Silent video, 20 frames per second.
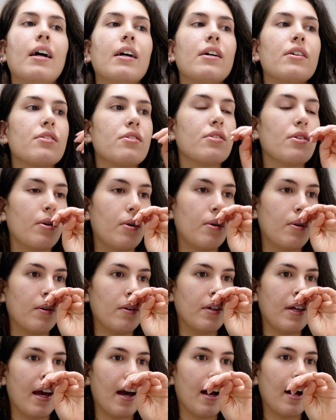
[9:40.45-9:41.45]
So
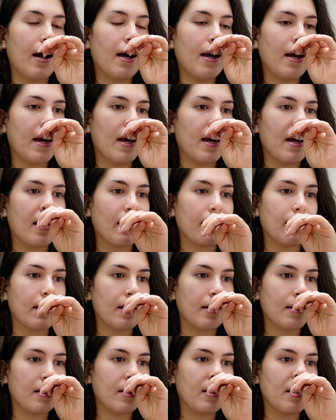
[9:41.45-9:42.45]
yeah, and
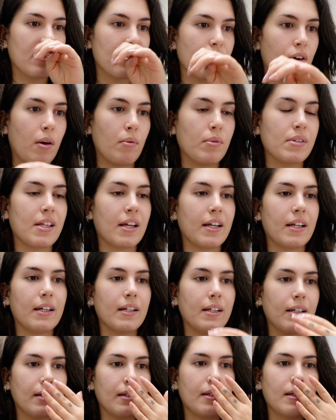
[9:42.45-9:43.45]
so I was like
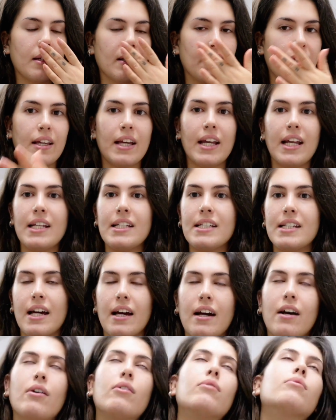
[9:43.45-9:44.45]
laying
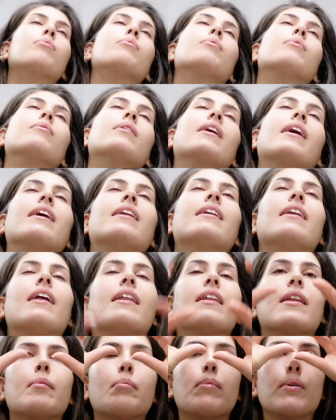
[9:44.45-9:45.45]
down, and
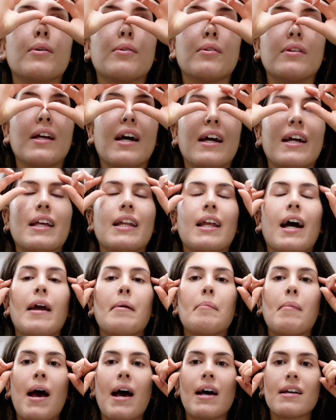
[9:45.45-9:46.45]
then they put like an eye
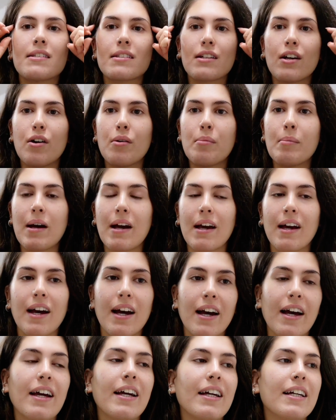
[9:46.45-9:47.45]
mask on my
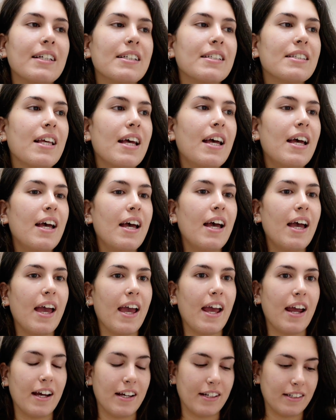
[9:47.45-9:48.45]
eyes
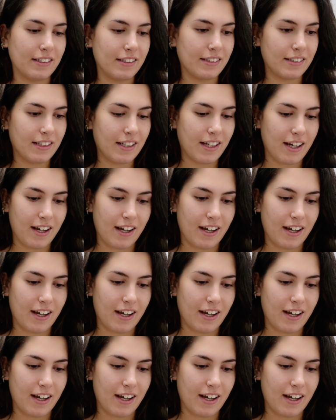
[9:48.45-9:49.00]
and